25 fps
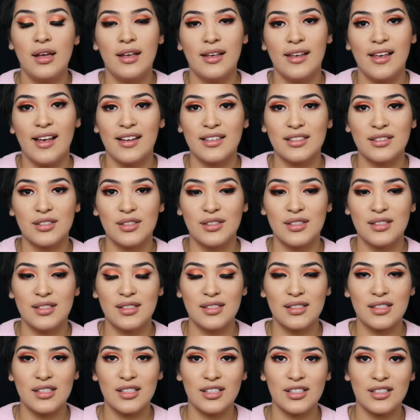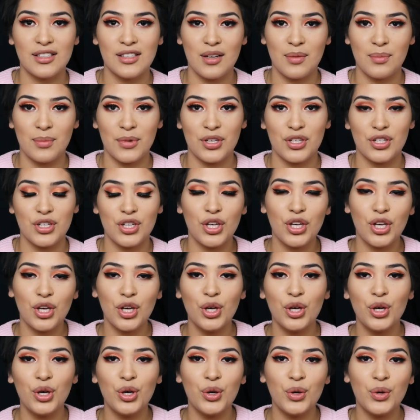yeah, so this is look number
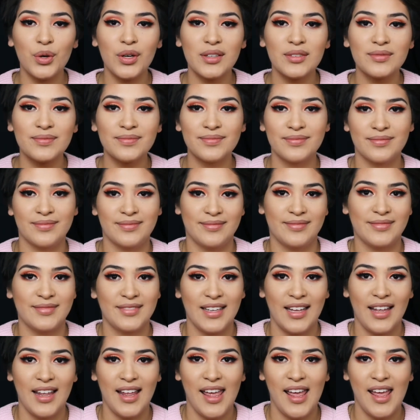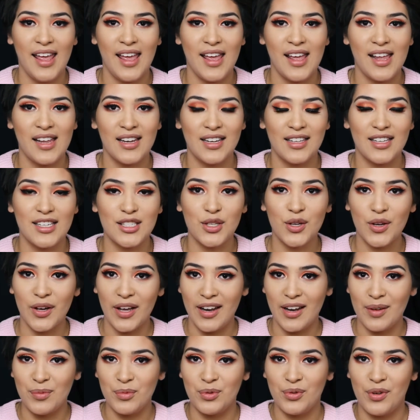two, and let's go
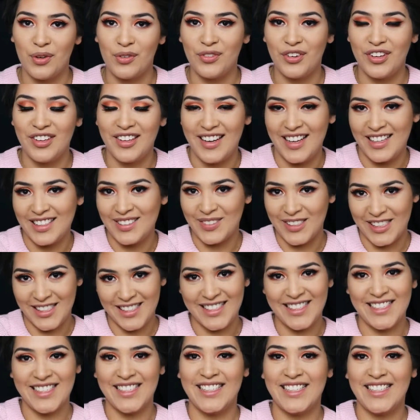ahead and move on for the next one.